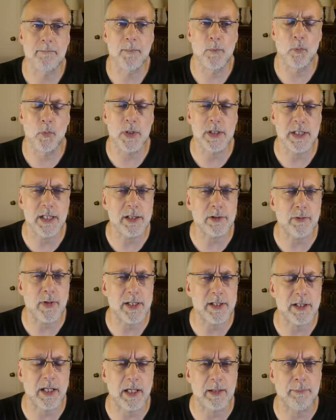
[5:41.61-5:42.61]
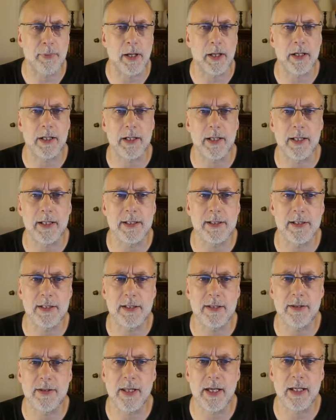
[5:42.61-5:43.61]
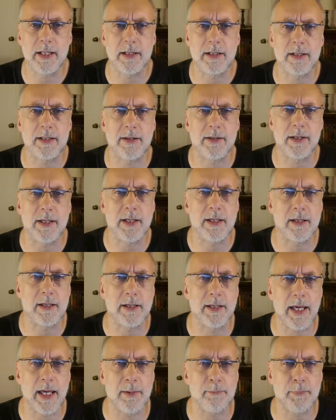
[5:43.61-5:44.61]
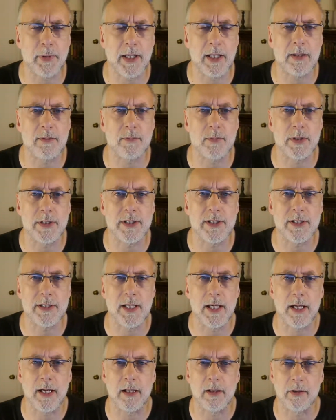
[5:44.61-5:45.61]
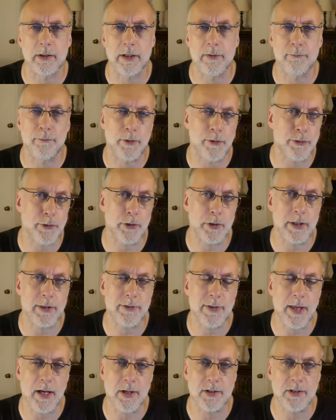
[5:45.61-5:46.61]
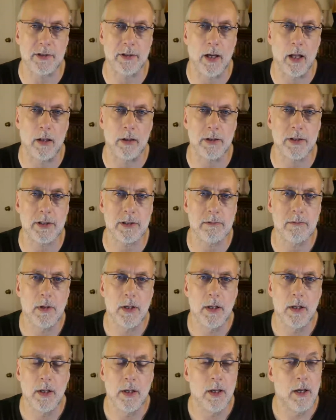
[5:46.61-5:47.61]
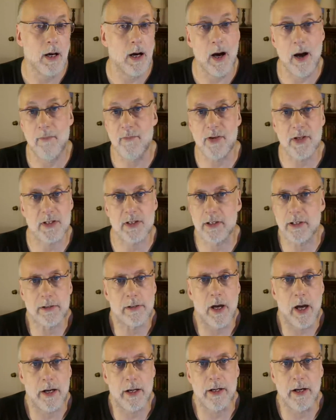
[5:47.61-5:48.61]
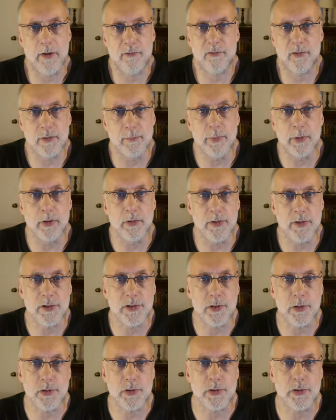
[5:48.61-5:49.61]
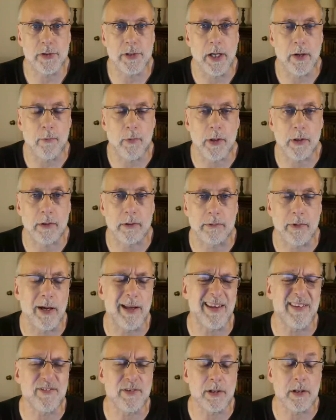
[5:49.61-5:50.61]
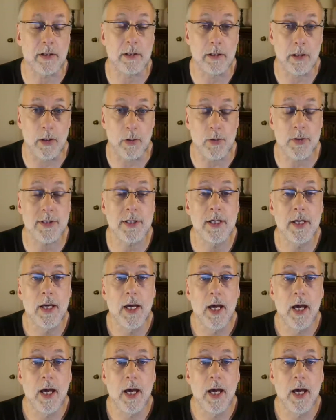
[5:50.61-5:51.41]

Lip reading: What's interesting about it is that the campaign was looking for $30,000. Obviously not enough to build a social network, not even close.